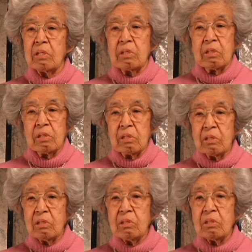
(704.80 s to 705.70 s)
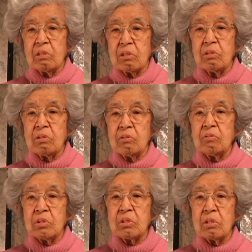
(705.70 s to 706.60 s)
it
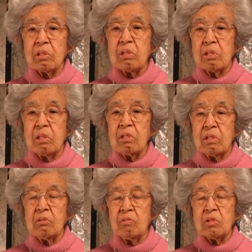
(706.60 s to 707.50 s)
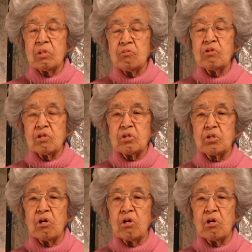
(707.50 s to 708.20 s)
was a real shock.